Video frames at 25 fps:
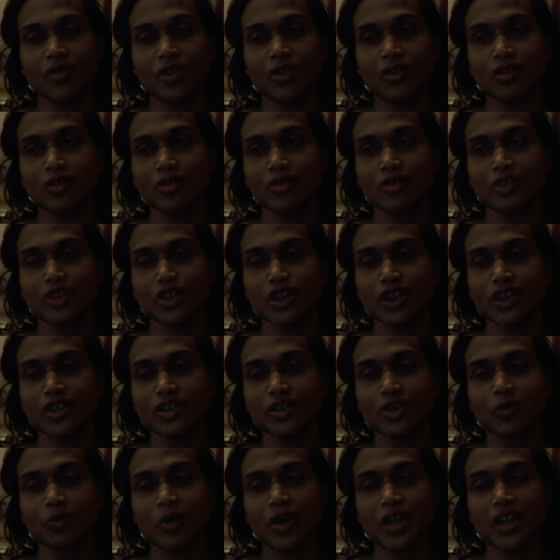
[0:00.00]
you change
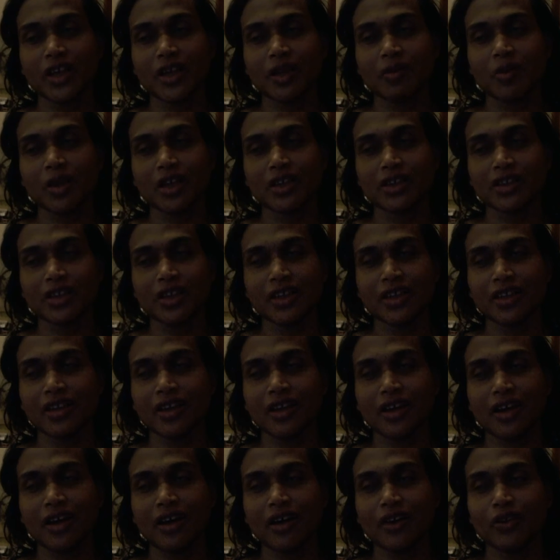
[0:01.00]
your mind about selling the
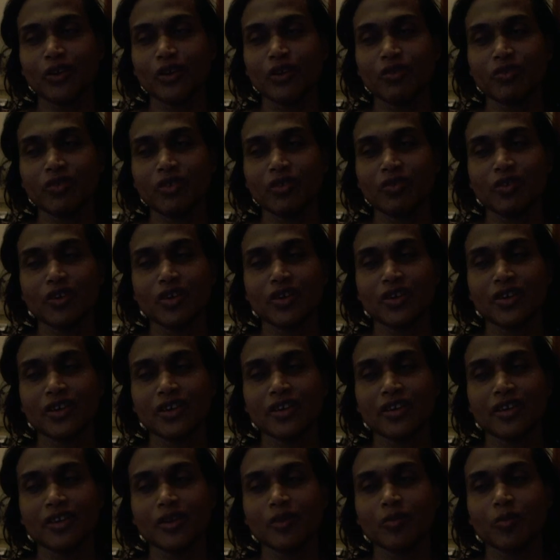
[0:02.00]
car or if you find
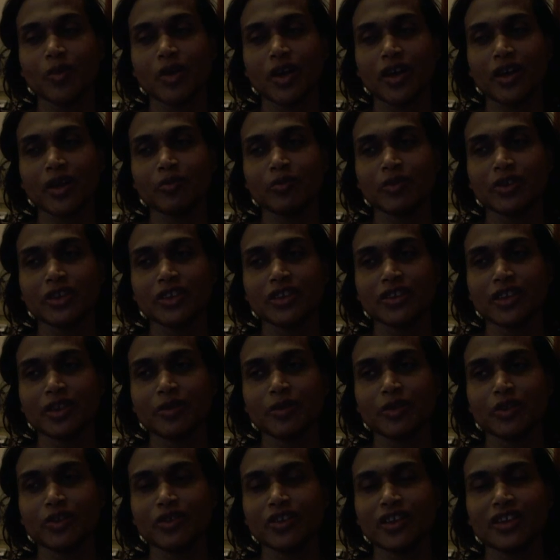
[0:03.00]
another buyer, please let
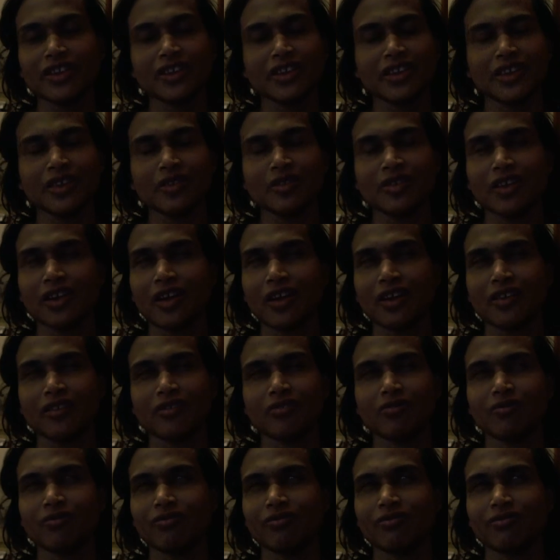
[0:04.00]
me know. That seems kind
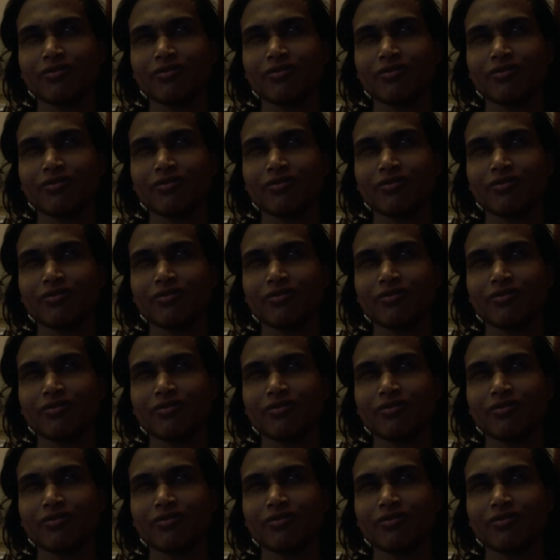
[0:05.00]
of